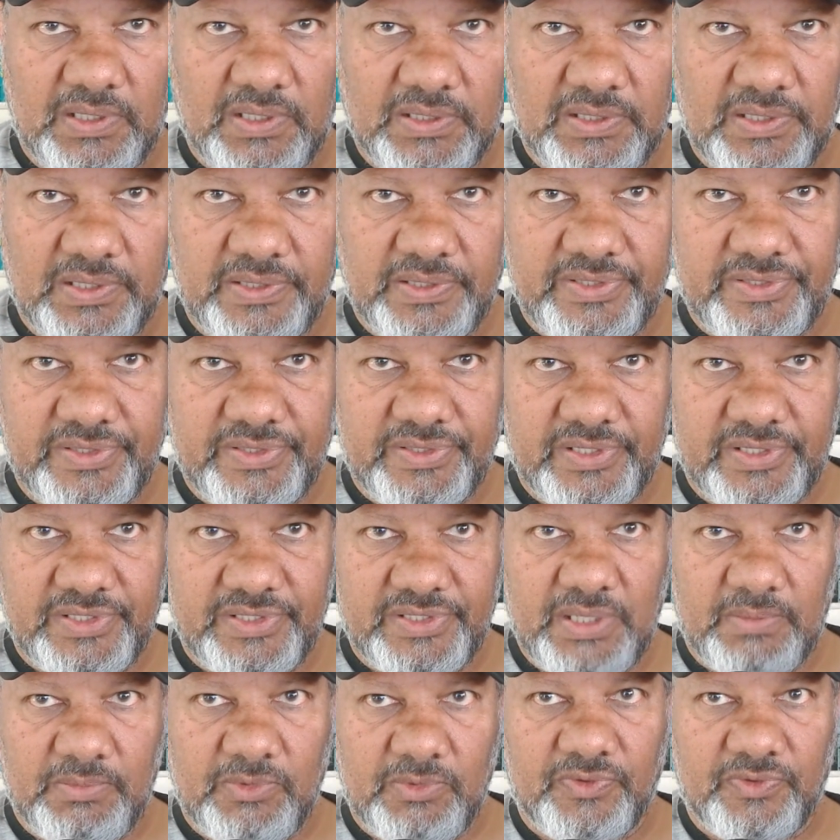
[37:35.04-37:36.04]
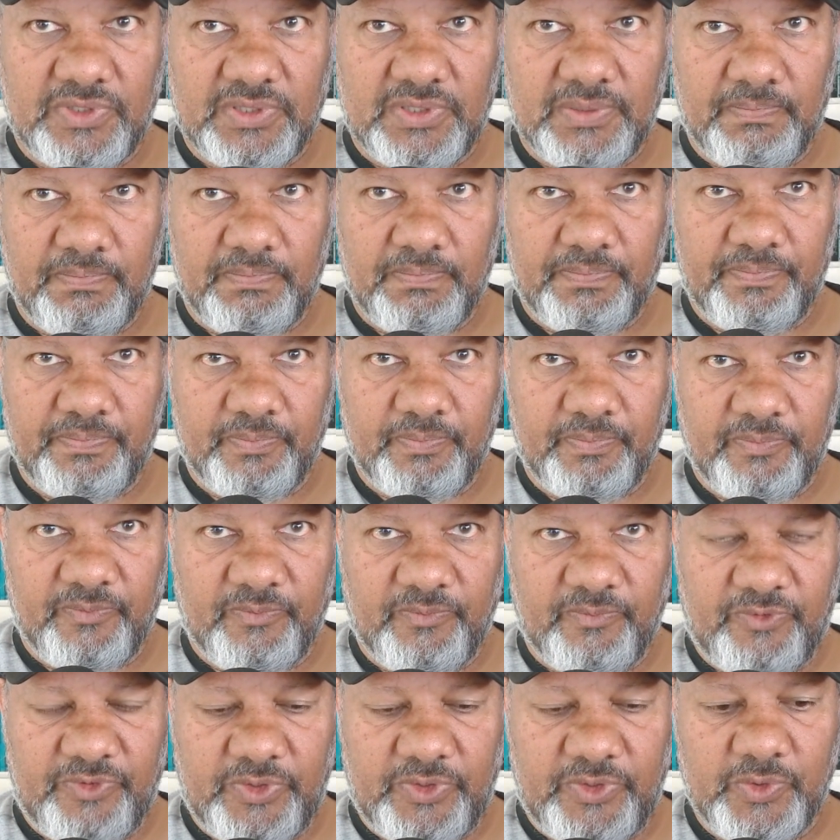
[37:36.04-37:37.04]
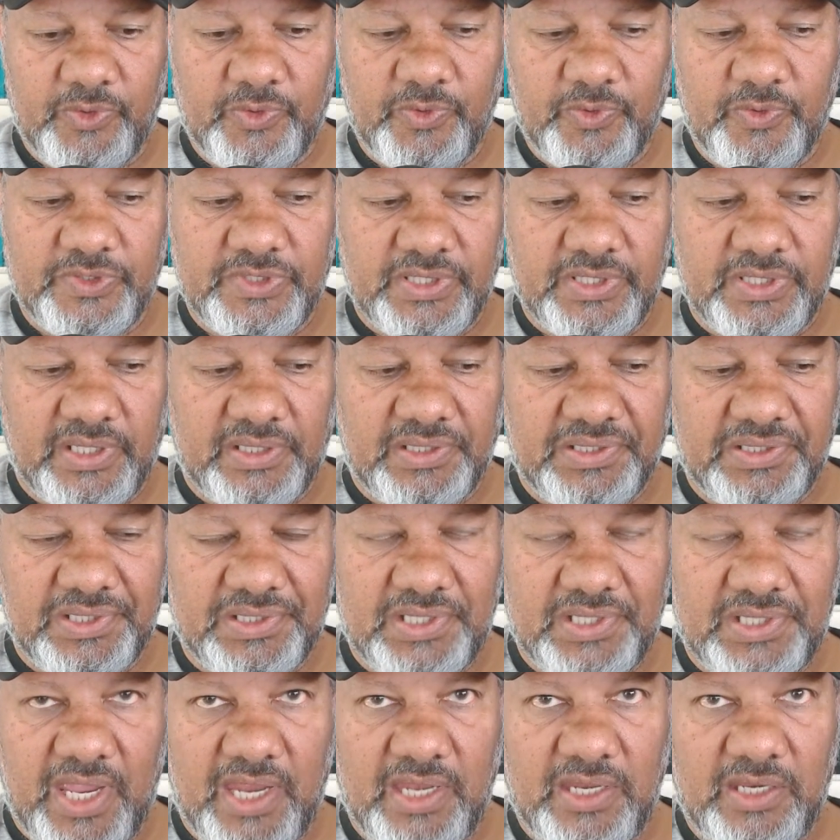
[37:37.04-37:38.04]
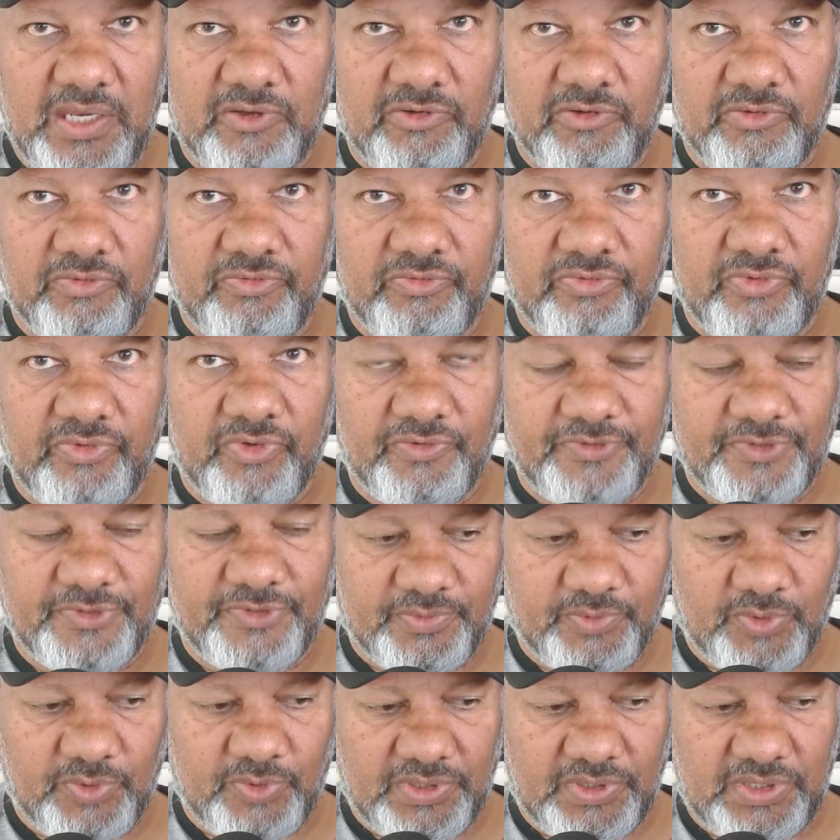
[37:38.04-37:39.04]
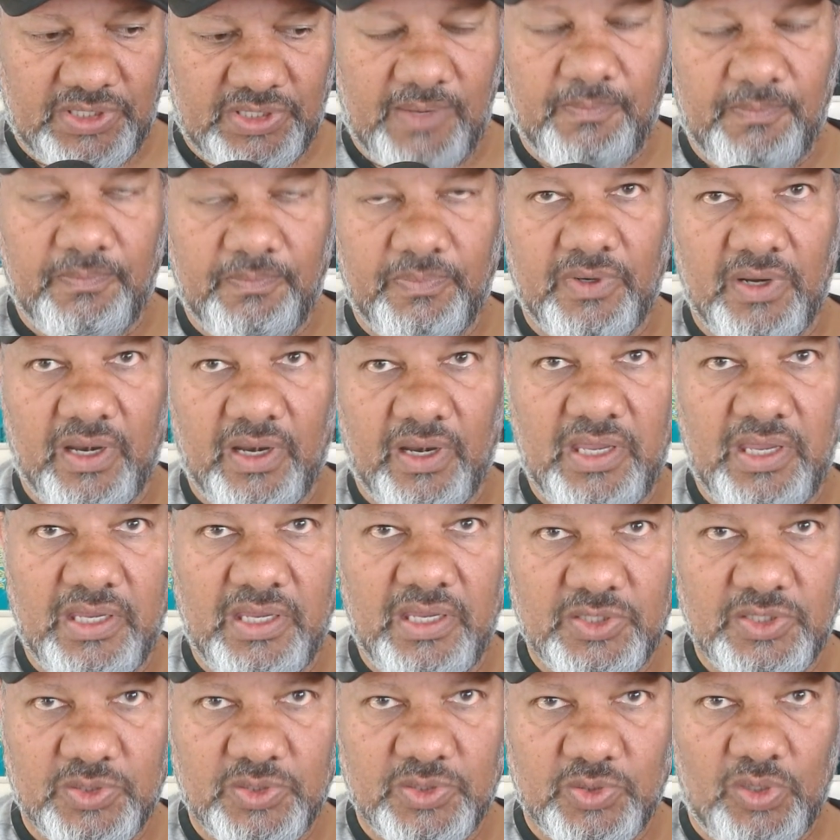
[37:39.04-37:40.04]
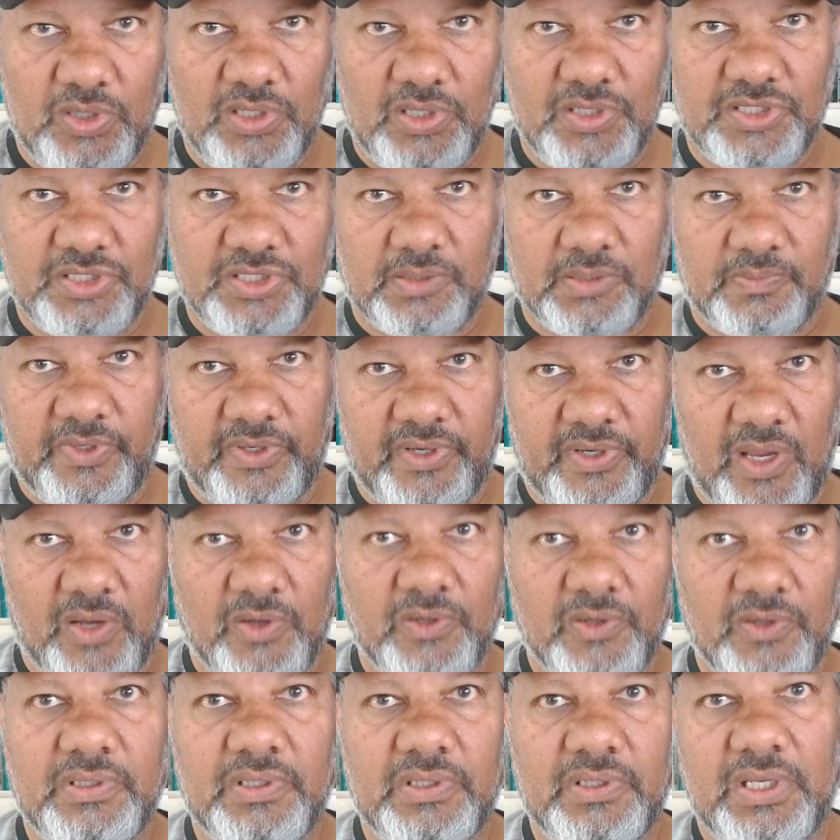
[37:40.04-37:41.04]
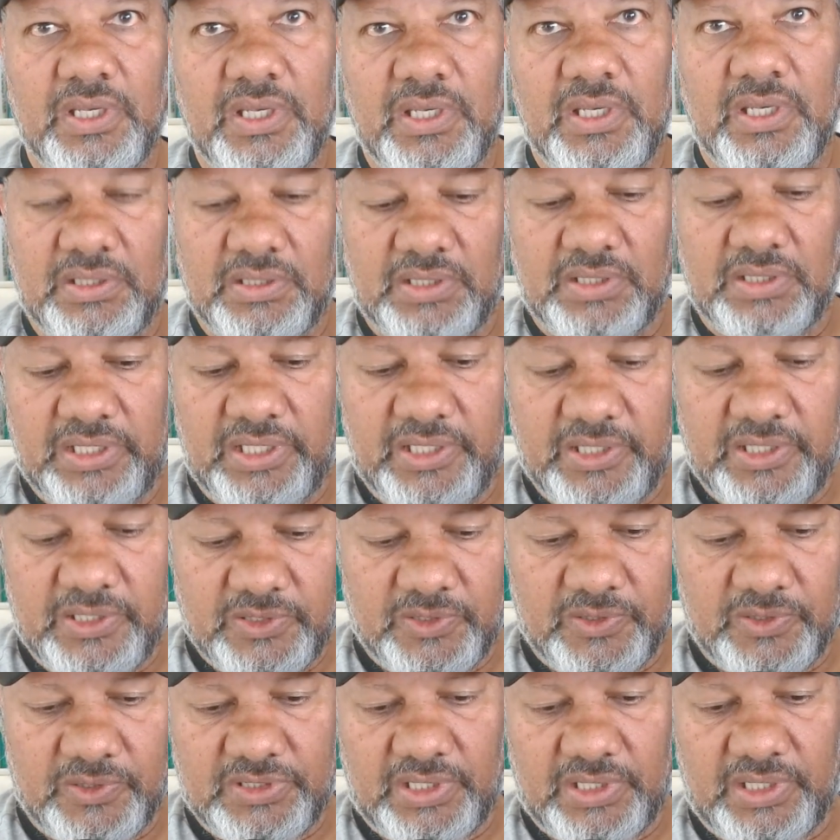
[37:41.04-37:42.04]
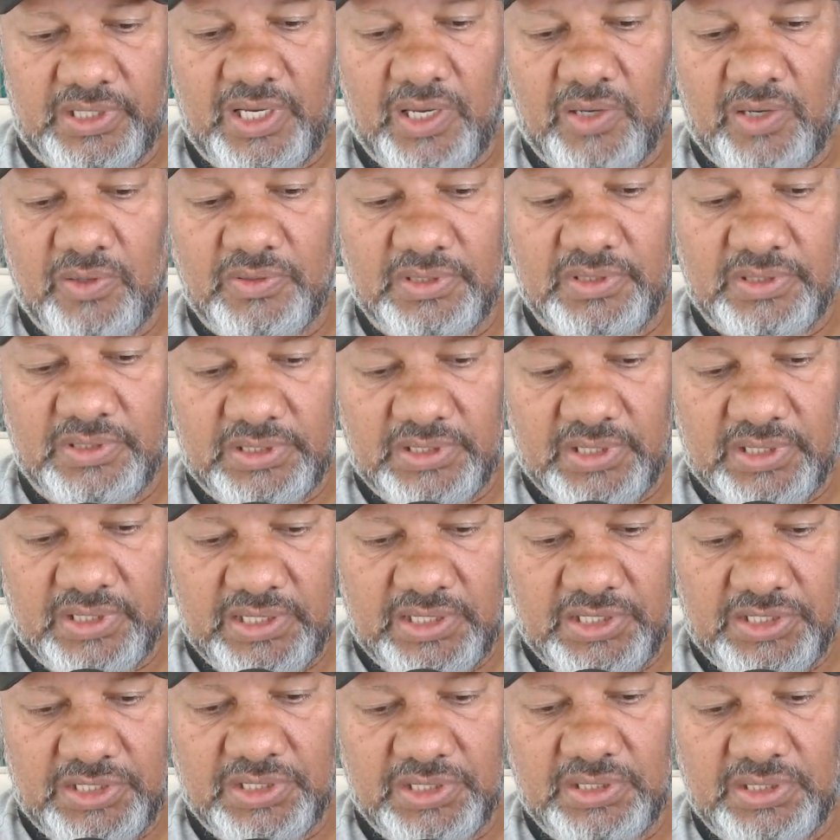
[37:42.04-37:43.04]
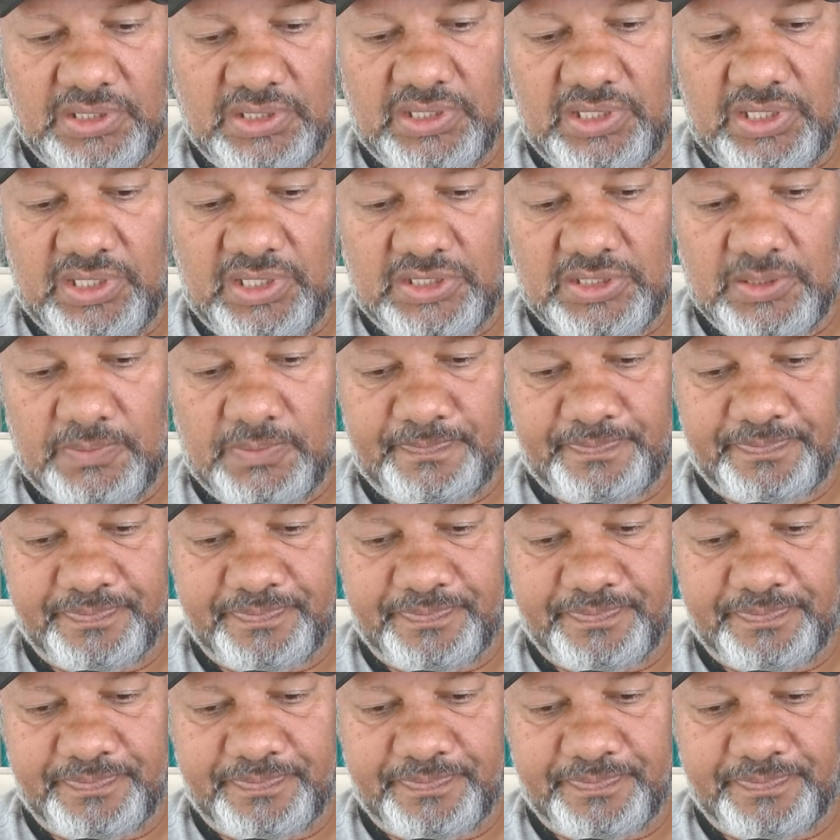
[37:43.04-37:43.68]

some of the views and understanding of contemporary scholarship around the Hyksos, around ancient Egypt.